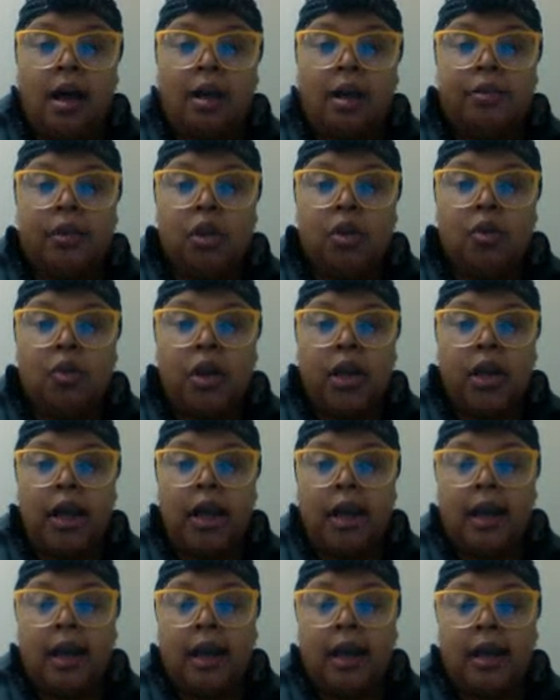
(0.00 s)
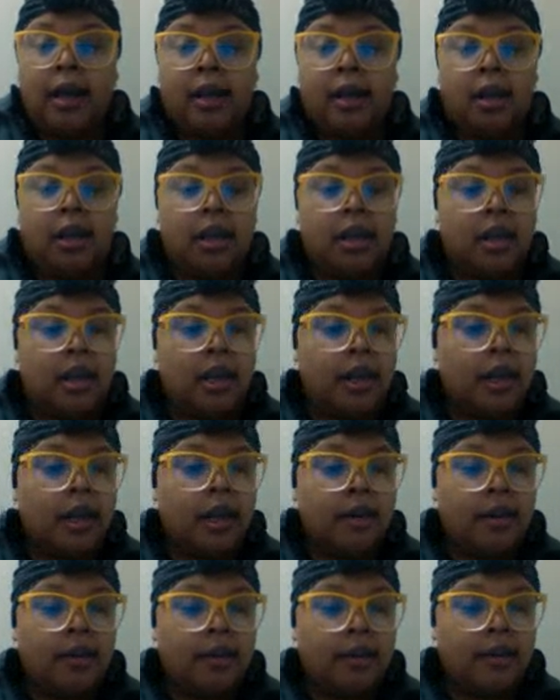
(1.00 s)
You can
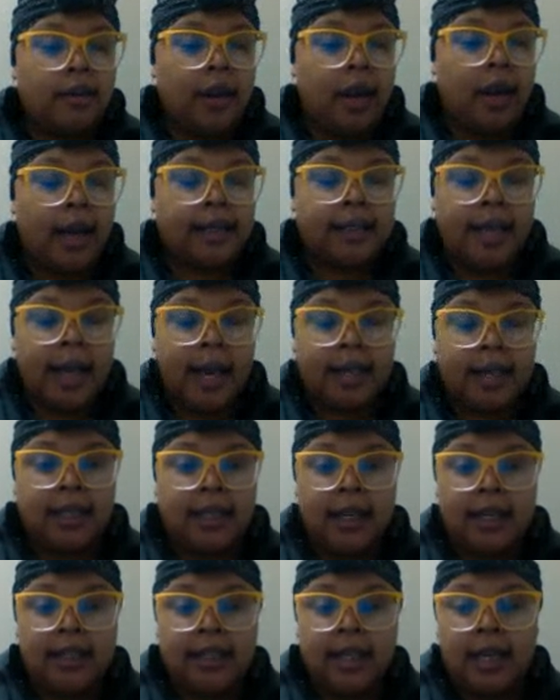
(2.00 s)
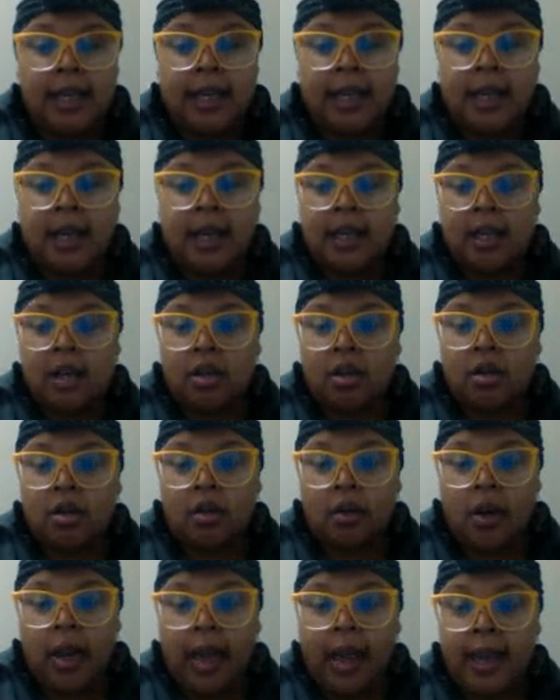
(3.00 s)
contact us in
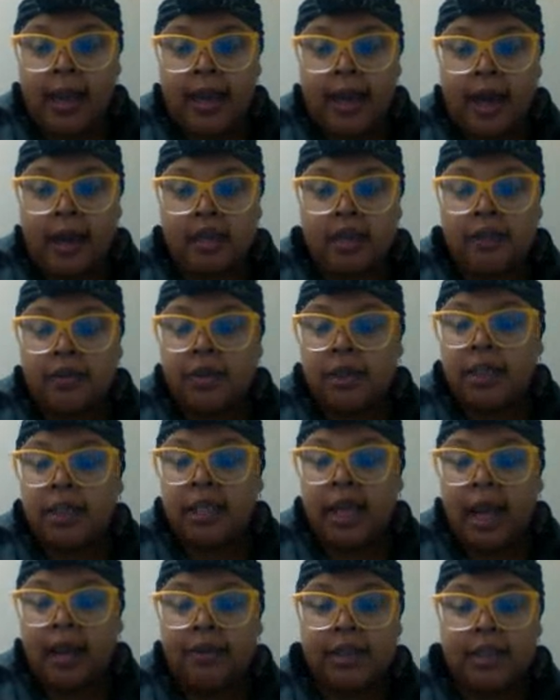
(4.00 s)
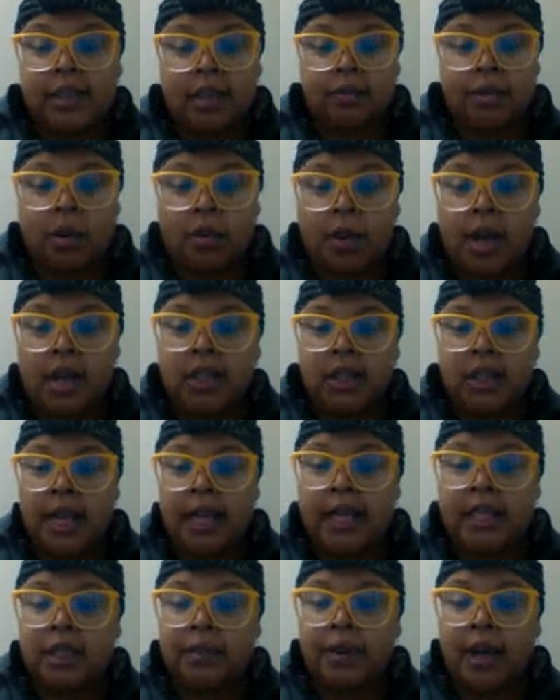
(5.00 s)
Google Hangouts if you just have a simple question that
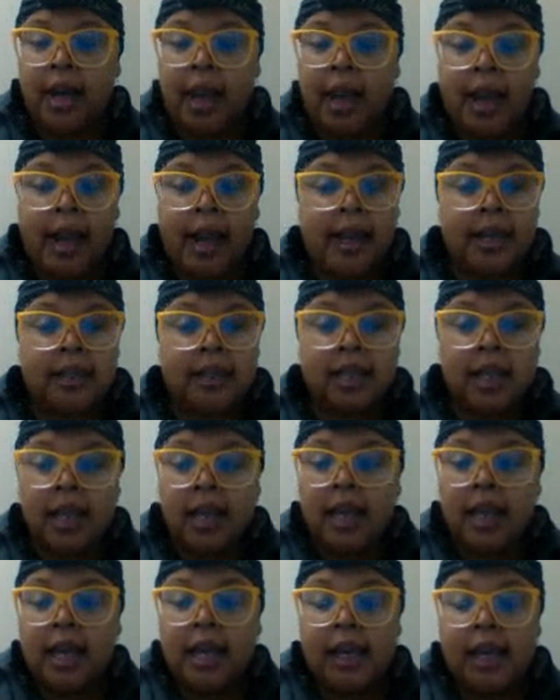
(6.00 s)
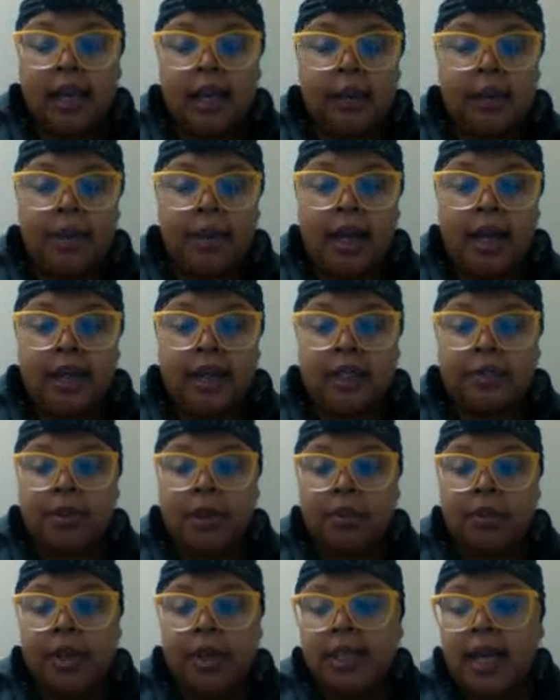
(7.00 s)
needs to be asked. Email us,
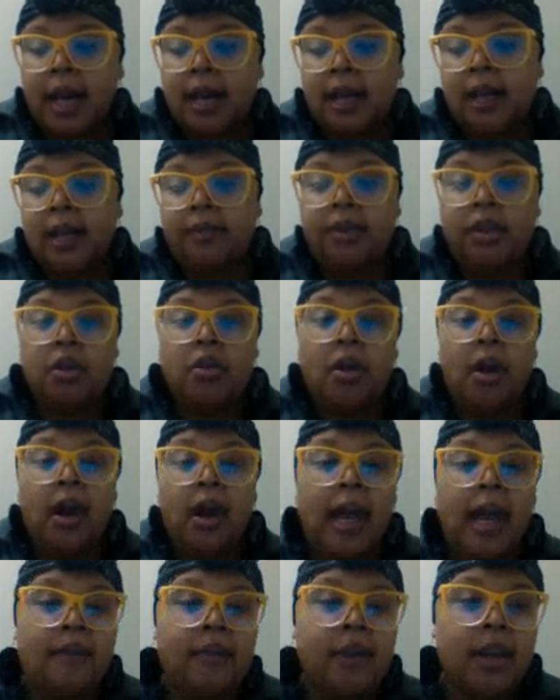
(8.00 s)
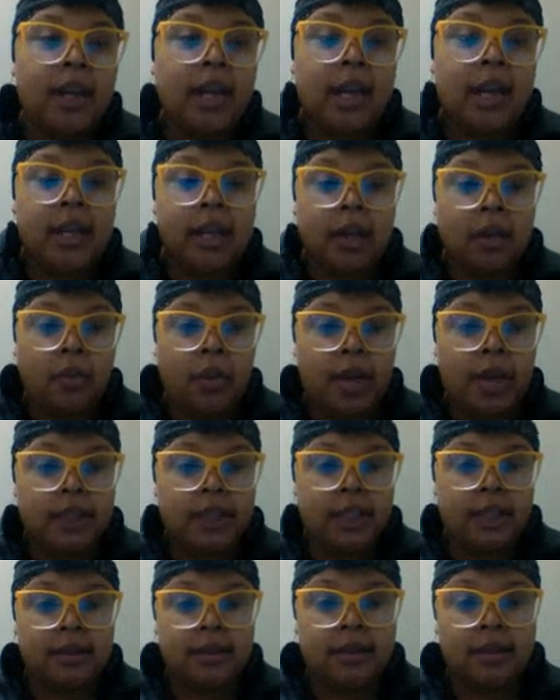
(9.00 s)
but reach out if you are having any
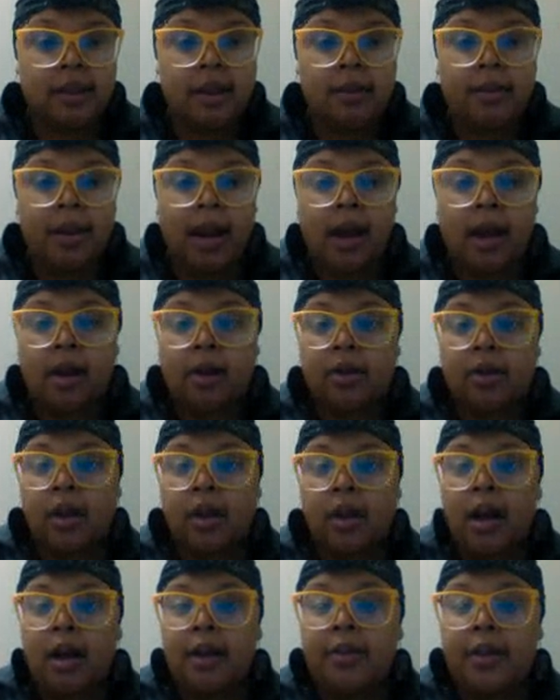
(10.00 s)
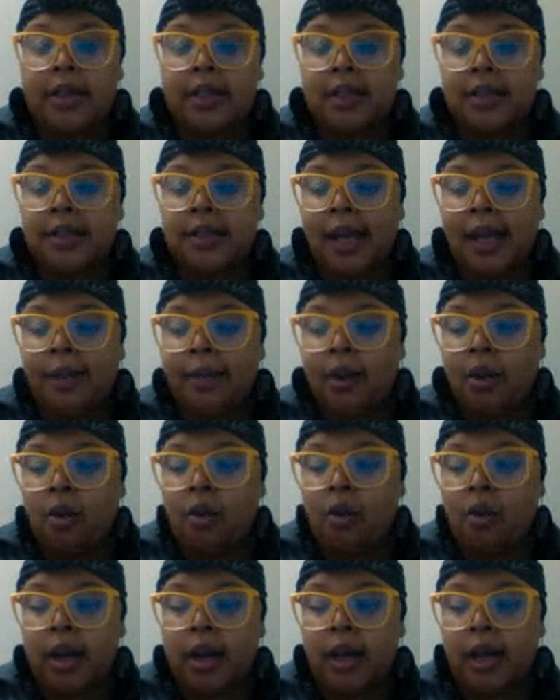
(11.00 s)
questions about this assignment
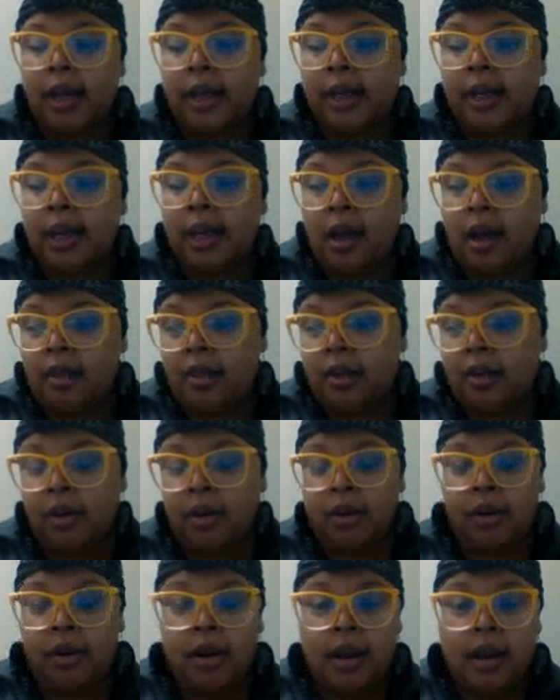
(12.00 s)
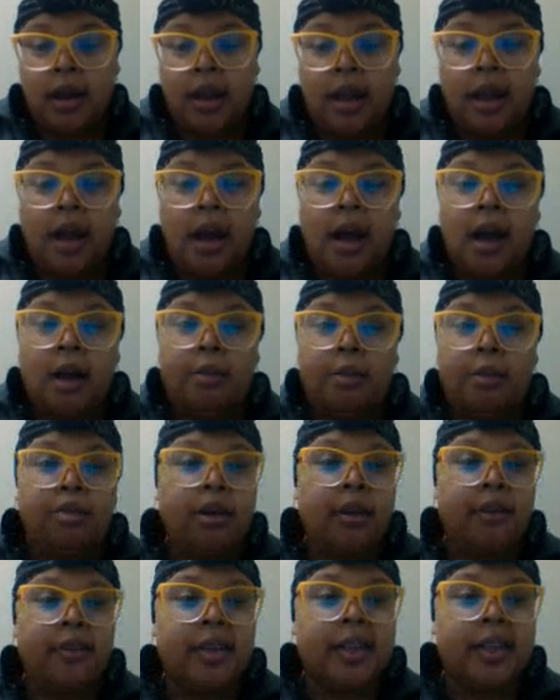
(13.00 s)
or any other
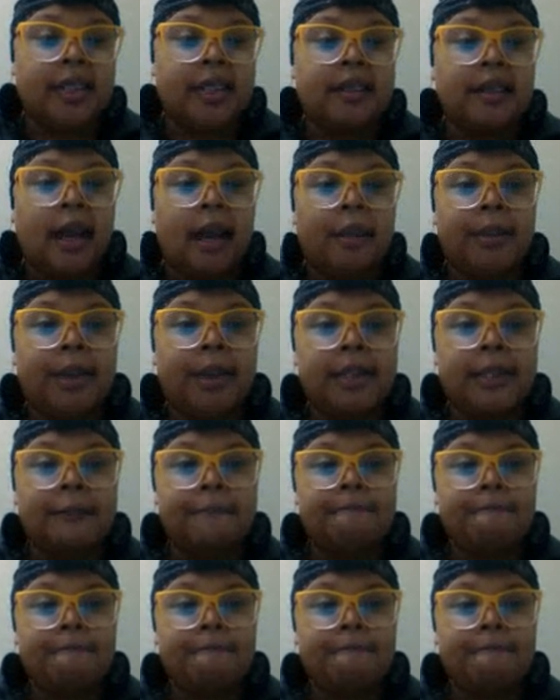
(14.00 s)
previous assignments.